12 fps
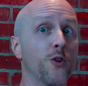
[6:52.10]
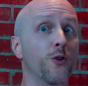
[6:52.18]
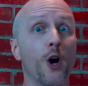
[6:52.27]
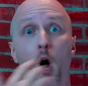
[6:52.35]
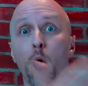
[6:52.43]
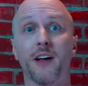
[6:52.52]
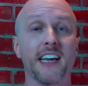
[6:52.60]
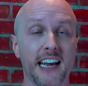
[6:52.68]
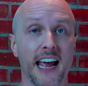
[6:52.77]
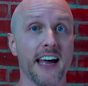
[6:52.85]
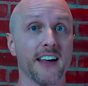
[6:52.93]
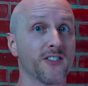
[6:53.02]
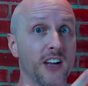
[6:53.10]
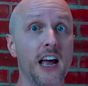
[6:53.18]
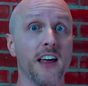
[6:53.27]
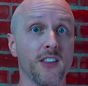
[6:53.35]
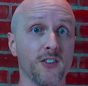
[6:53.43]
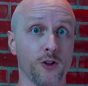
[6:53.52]
you know he has
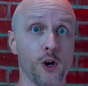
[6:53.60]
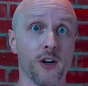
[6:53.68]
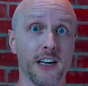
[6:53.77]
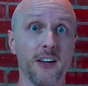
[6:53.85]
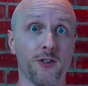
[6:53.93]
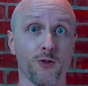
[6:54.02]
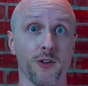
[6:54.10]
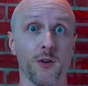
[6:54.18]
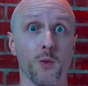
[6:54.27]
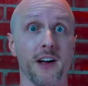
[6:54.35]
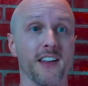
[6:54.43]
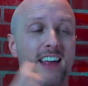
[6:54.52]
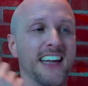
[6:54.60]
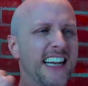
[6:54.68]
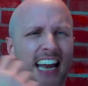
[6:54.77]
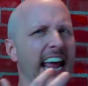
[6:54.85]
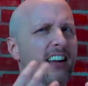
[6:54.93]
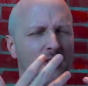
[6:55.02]
this long history with, and it
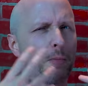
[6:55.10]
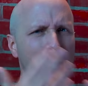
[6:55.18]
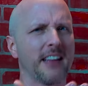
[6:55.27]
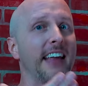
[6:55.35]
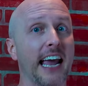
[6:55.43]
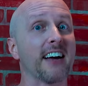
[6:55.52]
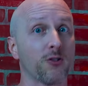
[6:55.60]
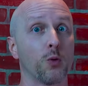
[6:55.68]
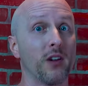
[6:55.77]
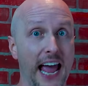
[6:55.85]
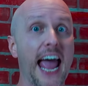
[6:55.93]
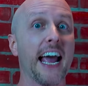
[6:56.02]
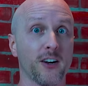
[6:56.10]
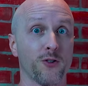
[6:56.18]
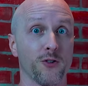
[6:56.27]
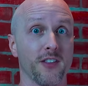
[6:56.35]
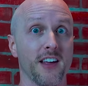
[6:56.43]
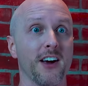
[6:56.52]
has to be the actual
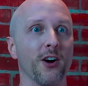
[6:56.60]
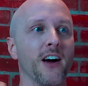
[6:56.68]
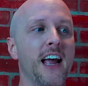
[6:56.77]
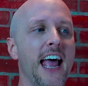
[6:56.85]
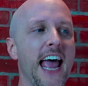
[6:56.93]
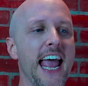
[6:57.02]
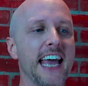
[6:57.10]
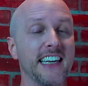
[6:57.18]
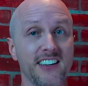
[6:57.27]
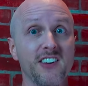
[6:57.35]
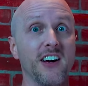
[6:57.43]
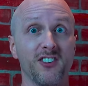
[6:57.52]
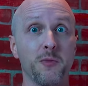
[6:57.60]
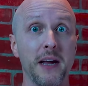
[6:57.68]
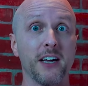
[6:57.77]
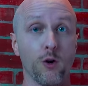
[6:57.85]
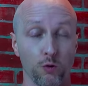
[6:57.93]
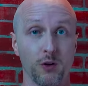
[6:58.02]
actor there, and it does
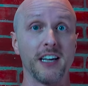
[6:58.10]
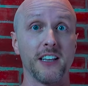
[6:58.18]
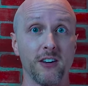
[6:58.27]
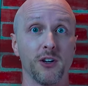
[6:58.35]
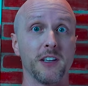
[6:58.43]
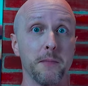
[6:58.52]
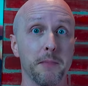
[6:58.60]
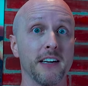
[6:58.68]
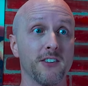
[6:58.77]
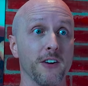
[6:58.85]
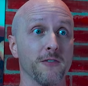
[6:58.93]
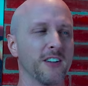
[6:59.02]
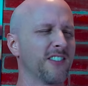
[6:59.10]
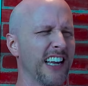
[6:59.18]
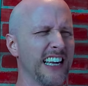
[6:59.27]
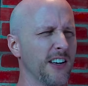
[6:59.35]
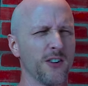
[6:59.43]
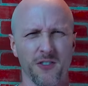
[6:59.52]
make a really, really big difference,
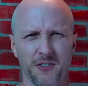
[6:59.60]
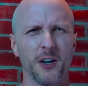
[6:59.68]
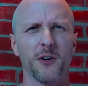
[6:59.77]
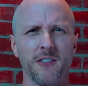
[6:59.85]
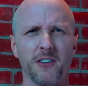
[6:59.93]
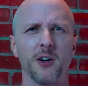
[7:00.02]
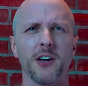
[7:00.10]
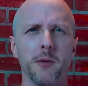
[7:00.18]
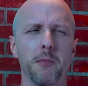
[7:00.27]
and it is very, very